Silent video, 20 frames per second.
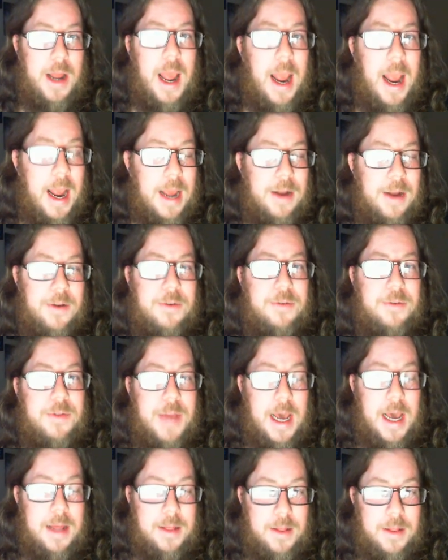handle
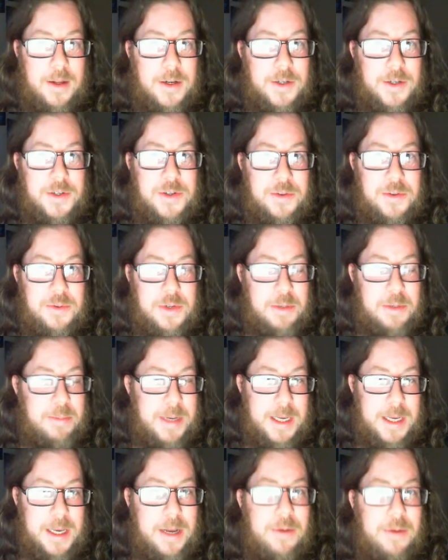that lawsuit to
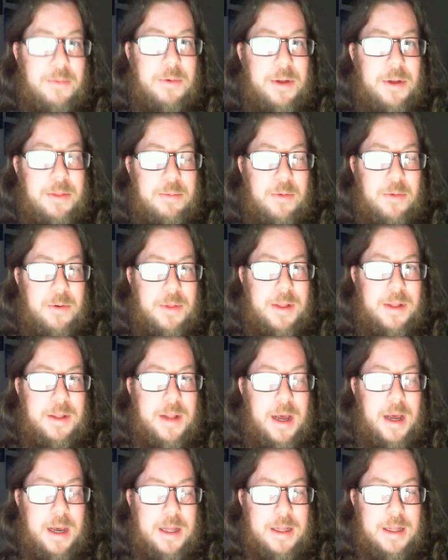begin with more than
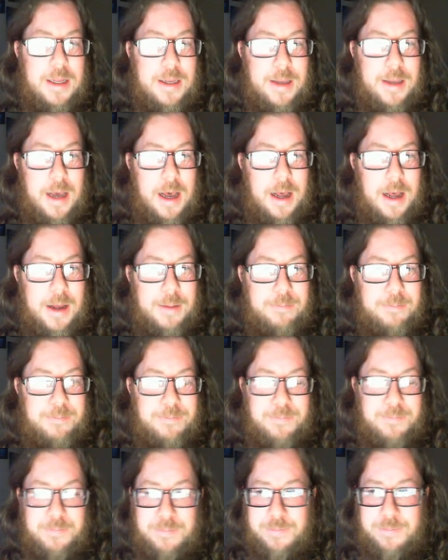likely um,